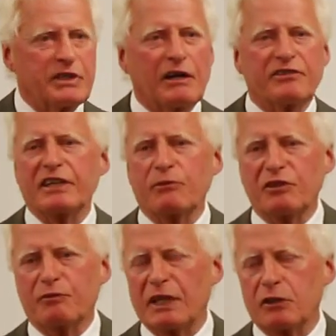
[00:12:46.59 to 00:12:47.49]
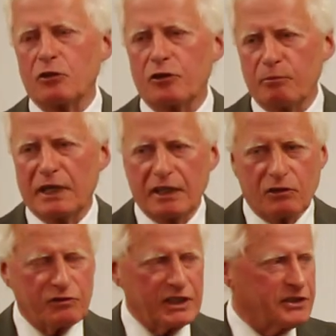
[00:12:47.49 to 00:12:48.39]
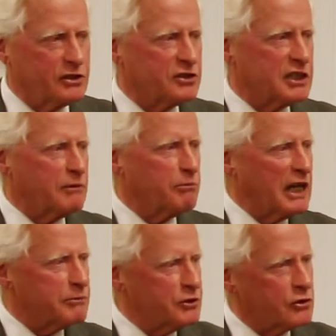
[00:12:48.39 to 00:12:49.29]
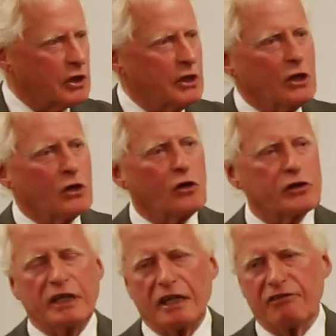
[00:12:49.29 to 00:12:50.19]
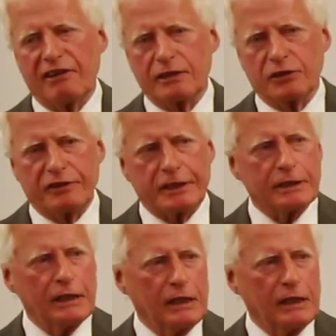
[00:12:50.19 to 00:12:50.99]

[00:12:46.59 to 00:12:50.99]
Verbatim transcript: I think we spent a lot of money on research and perhaps not got enough out of it.